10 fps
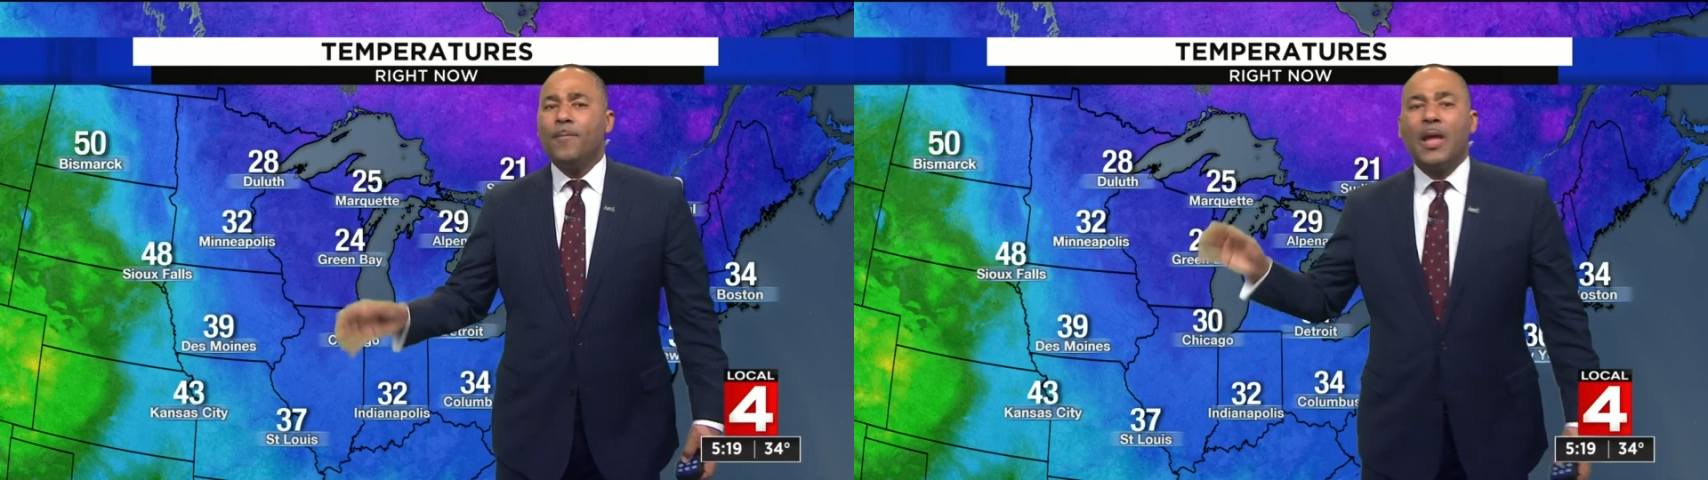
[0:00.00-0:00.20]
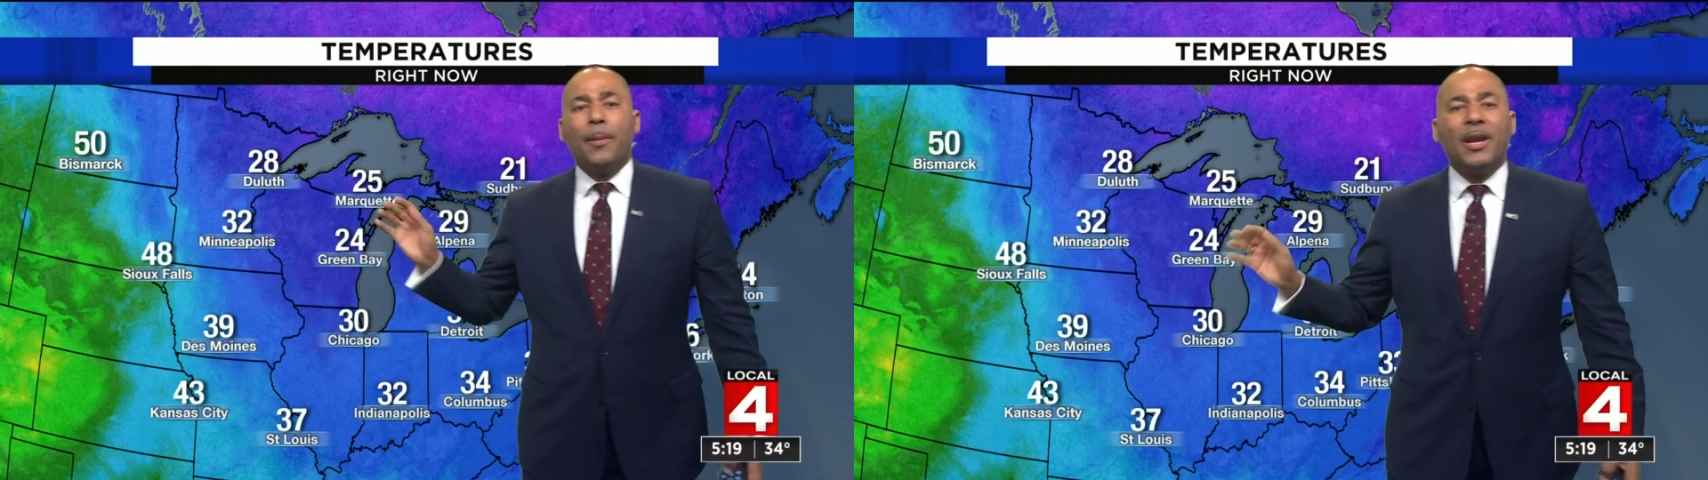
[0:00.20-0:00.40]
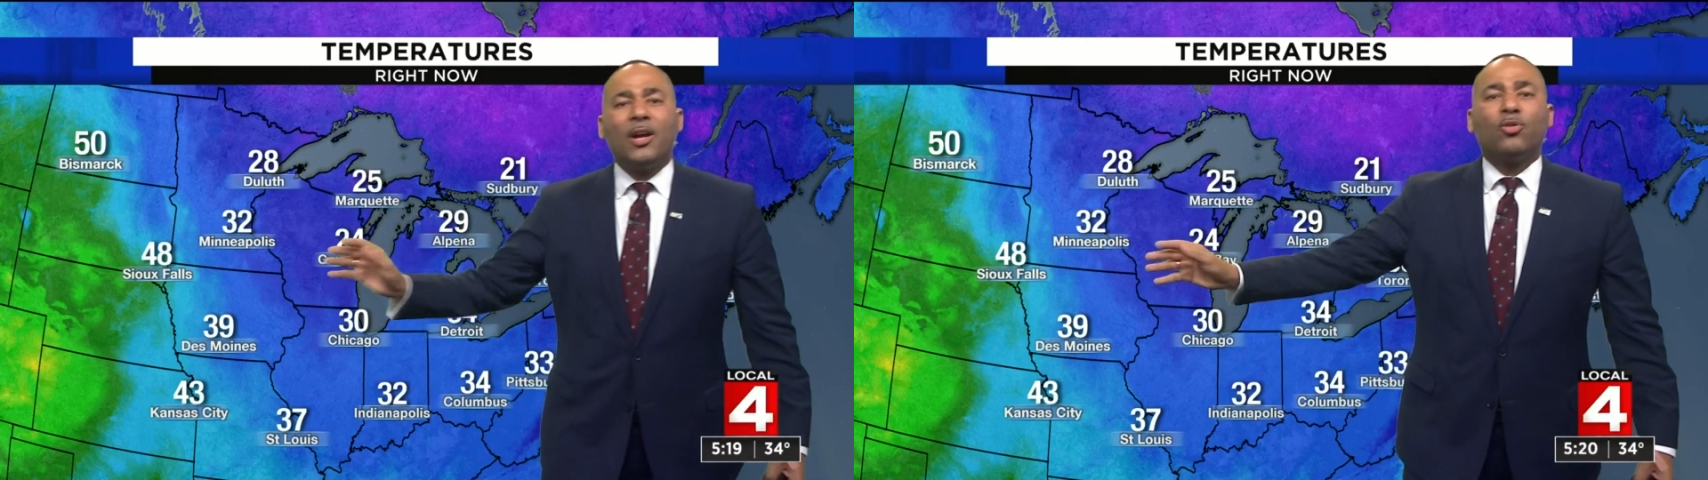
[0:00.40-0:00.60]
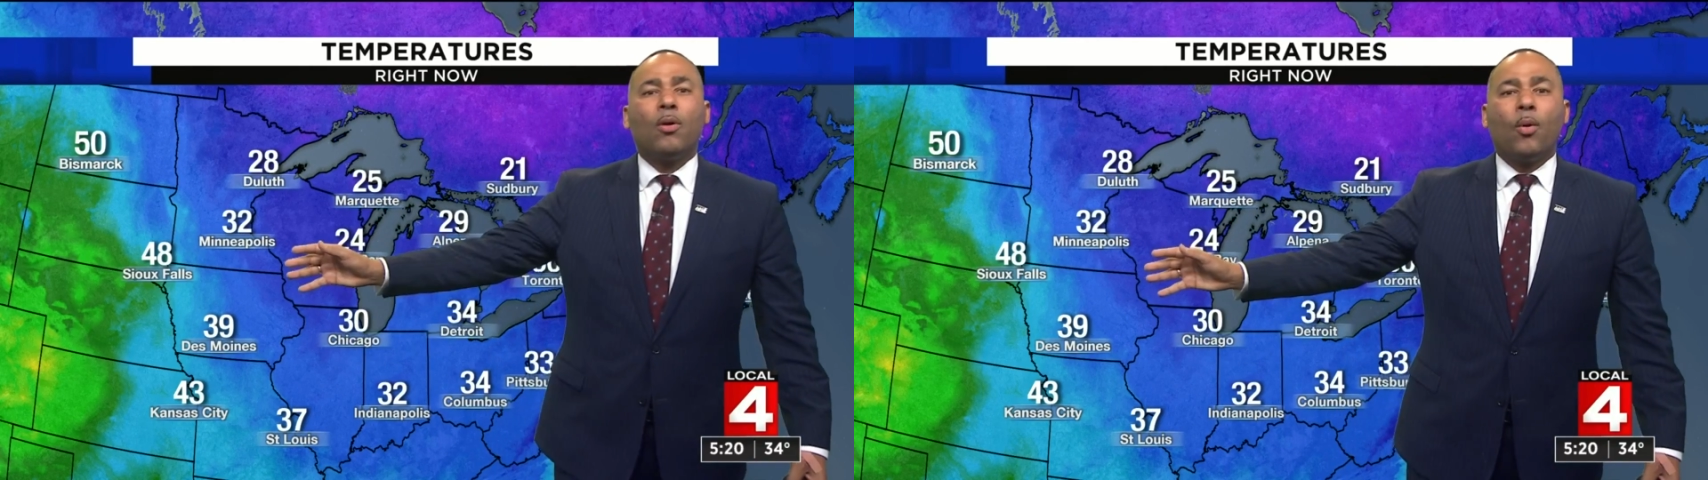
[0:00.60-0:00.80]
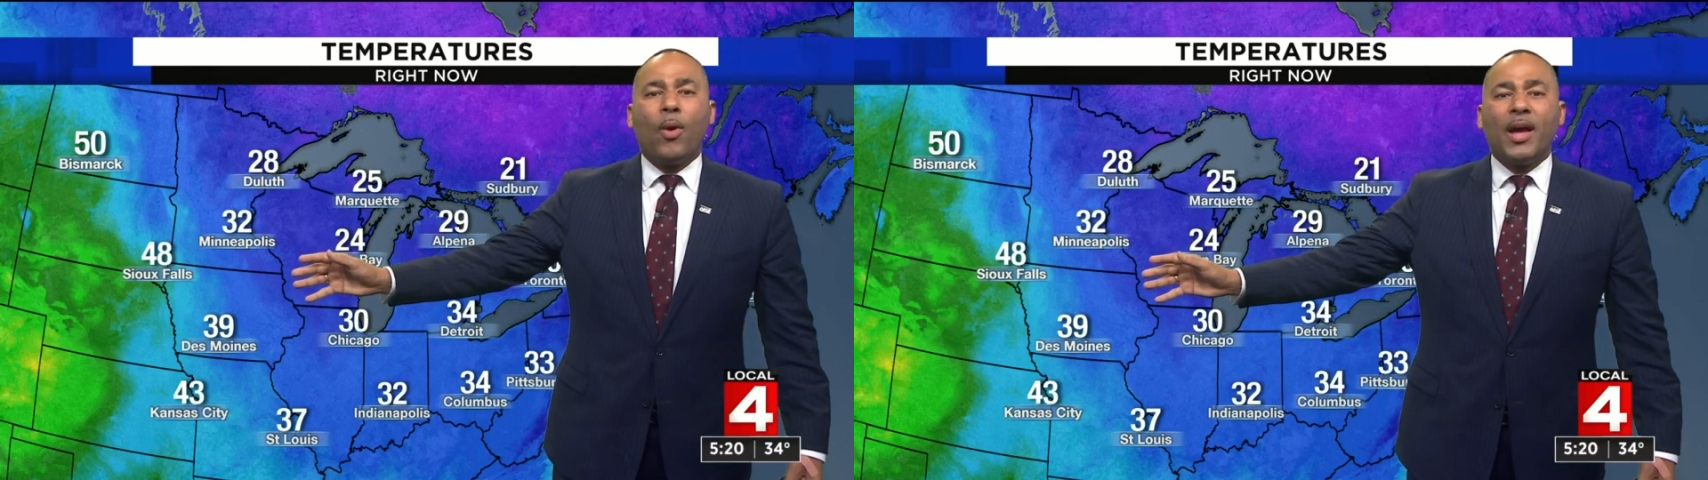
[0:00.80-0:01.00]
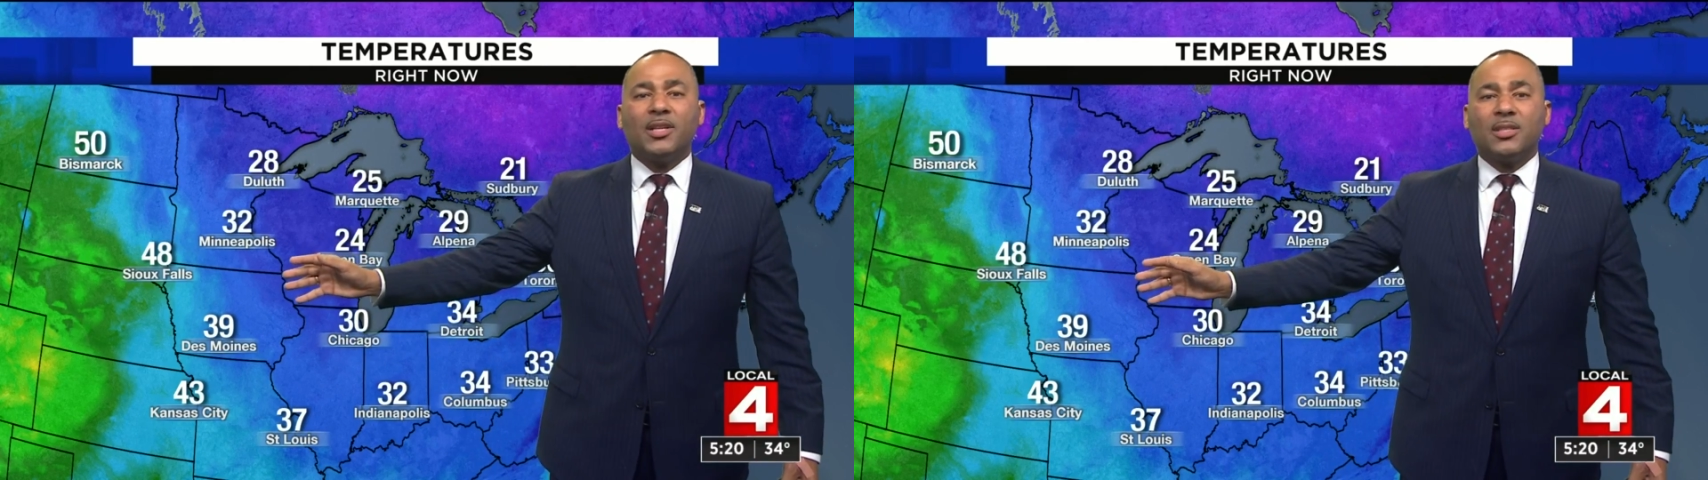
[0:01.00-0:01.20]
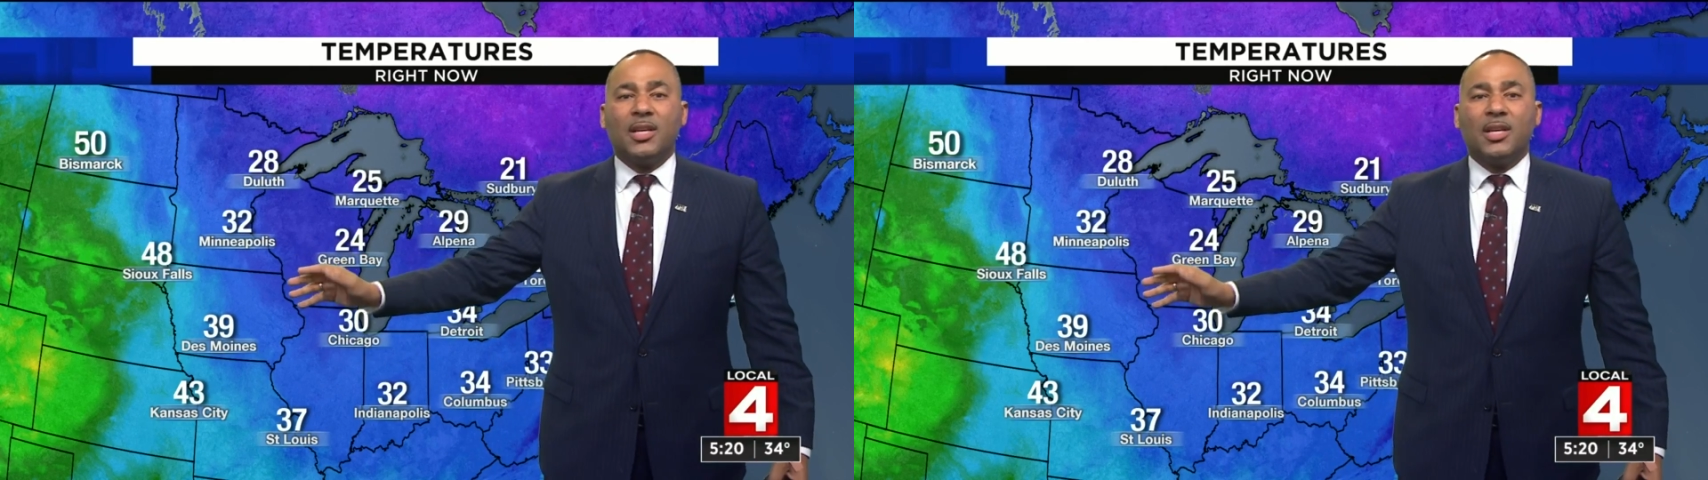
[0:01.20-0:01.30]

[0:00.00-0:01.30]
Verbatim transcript: I mean, out to our west,